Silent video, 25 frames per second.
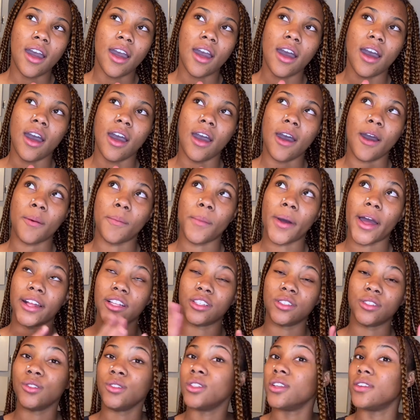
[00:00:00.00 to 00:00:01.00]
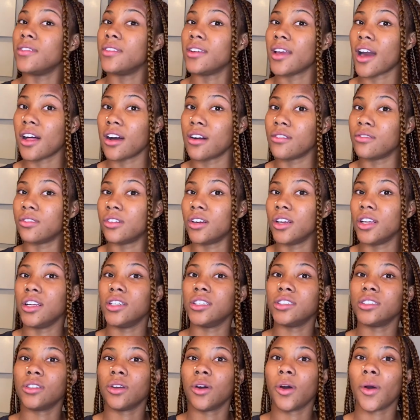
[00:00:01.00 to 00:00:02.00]
Um, I do live in California,
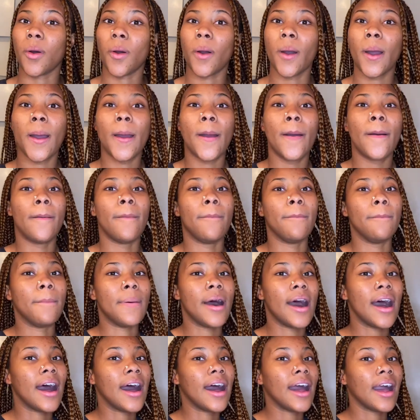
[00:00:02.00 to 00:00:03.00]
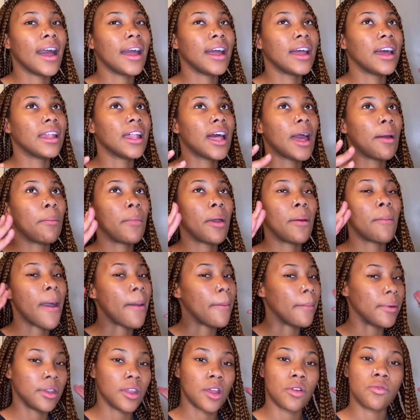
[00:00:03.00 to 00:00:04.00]
so my climate might
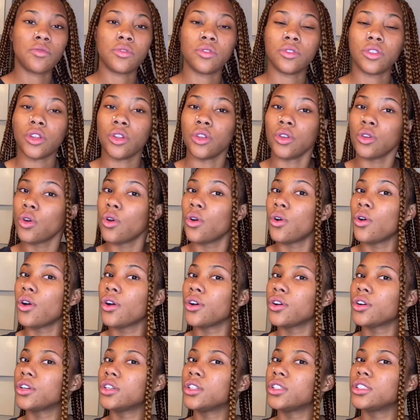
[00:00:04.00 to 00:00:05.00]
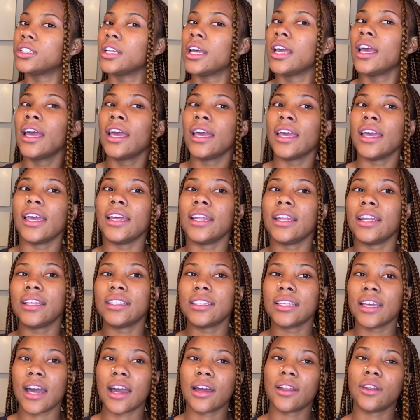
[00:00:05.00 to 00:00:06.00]
be different than yours. It is
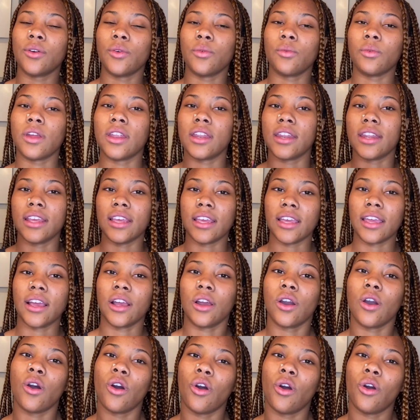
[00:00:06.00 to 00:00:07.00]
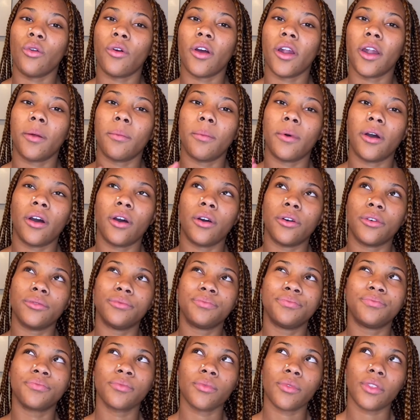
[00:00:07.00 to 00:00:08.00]
kind of windy and cold right about
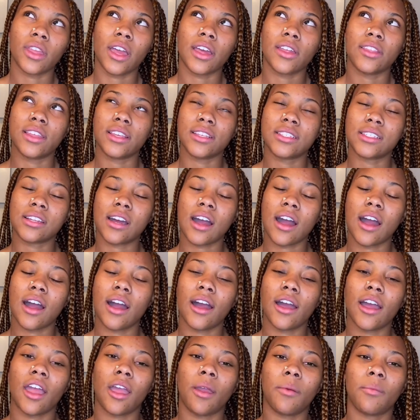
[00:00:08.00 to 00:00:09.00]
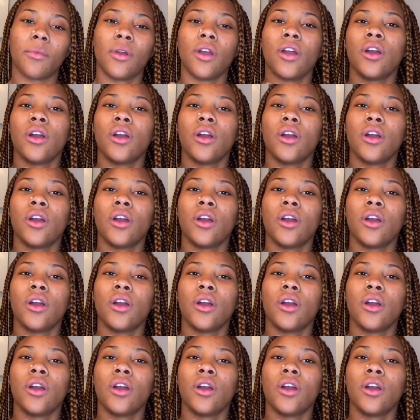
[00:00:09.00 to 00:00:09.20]
this time.